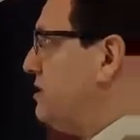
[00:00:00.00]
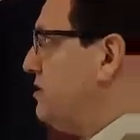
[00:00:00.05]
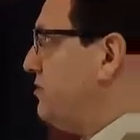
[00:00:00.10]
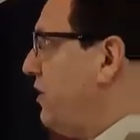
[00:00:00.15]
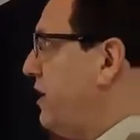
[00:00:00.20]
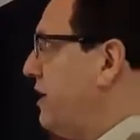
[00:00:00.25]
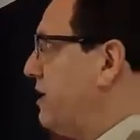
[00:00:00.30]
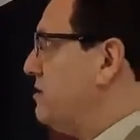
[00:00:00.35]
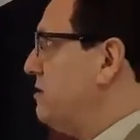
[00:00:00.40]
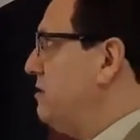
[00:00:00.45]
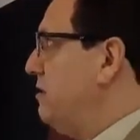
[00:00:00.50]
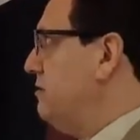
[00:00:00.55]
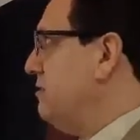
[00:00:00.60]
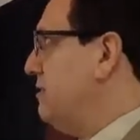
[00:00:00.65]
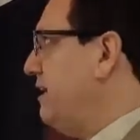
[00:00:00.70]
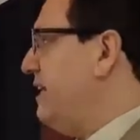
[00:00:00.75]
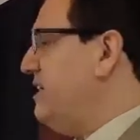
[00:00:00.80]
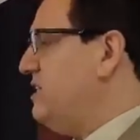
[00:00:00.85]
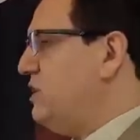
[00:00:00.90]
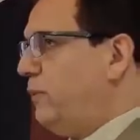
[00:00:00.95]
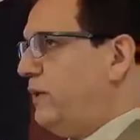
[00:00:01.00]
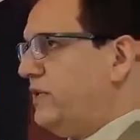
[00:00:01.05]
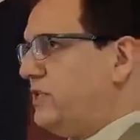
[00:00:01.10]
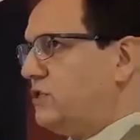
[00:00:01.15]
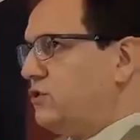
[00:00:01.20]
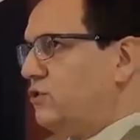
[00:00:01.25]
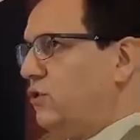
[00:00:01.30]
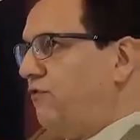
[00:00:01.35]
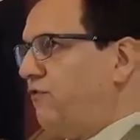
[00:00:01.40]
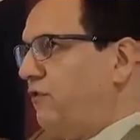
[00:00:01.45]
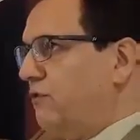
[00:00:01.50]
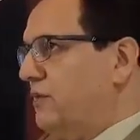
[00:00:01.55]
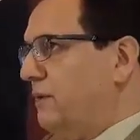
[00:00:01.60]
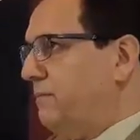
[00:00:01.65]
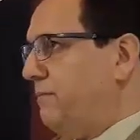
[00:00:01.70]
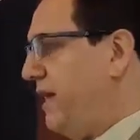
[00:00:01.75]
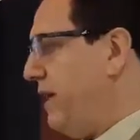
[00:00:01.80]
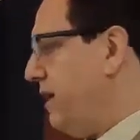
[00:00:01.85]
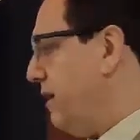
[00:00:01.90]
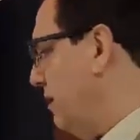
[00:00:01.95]
these tricks, the easy way is just go from
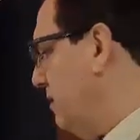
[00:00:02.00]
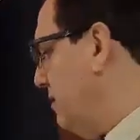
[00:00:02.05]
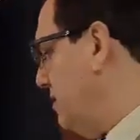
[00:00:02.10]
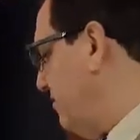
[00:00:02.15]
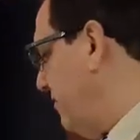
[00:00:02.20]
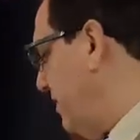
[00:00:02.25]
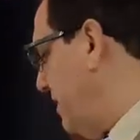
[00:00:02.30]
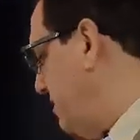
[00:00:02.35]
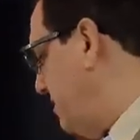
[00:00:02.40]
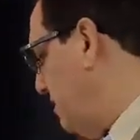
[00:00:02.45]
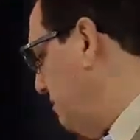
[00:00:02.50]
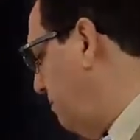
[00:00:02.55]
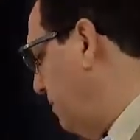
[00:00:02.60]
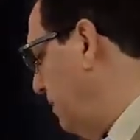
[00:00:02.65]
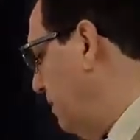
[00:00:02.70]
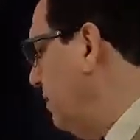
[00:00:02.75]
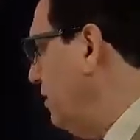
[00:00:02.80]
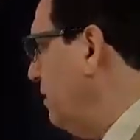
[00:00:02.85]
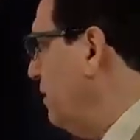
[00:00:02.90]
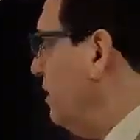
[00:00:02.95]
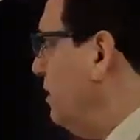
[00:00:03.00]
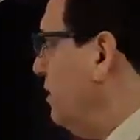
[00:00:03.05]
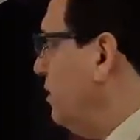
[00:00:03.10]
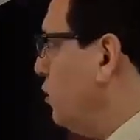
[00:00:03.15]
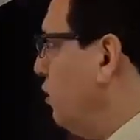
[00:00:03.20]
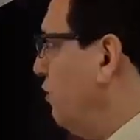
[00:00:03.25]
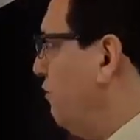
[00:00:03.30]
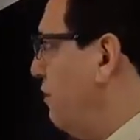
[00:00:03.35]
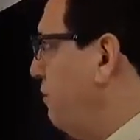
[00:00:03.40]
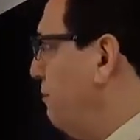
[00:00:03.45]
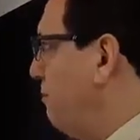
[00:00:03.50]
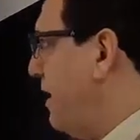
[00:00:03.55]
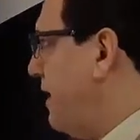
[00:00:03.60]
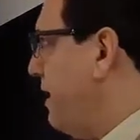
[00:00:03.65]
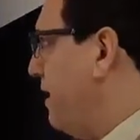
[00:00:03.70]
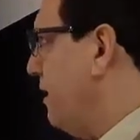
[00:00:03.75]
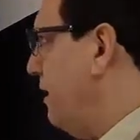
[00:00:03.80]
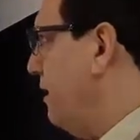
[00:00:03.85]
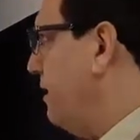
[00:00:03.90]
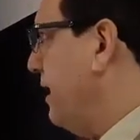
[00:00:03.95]
the brachial. It's very simple. You go from
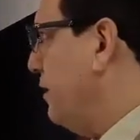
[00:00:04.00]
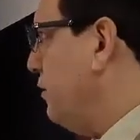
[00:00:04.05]
brachial,